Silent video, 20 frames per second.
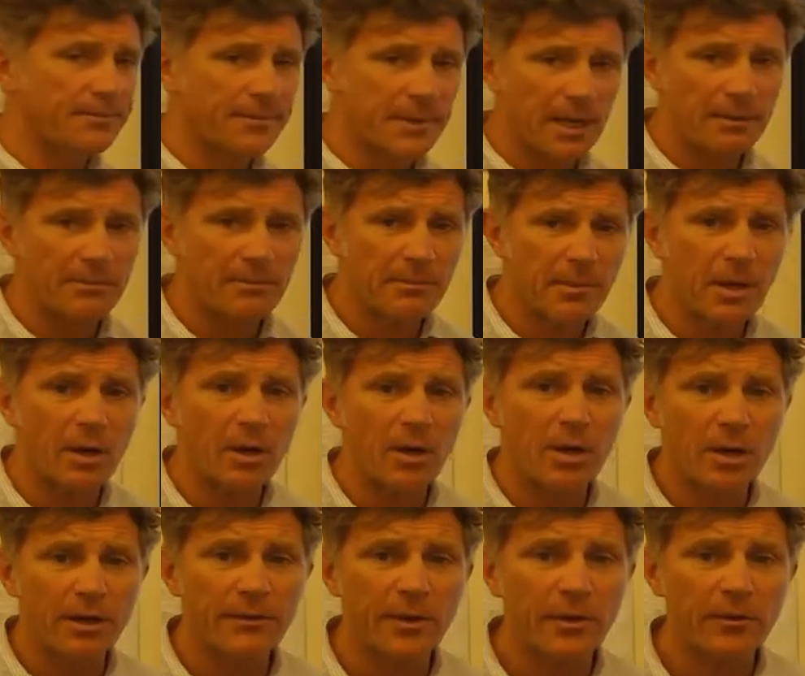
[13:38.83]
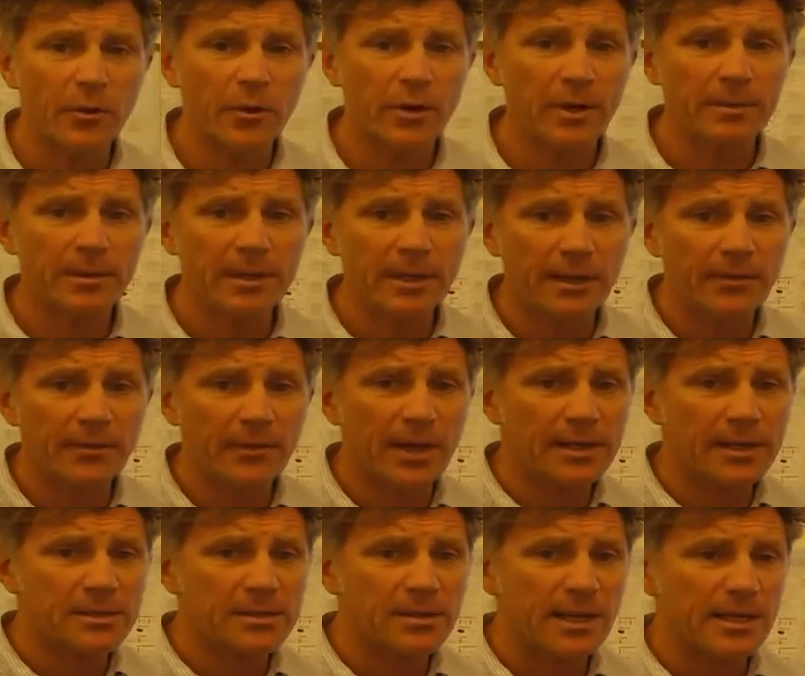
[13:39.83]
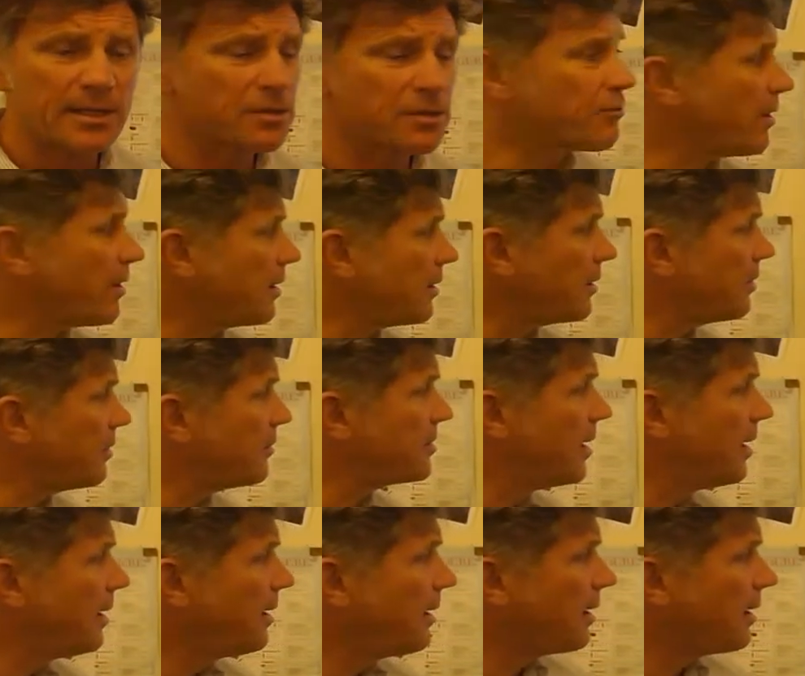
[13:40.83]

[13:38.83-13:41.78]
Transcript: A lot of you have already done that, so that's great news.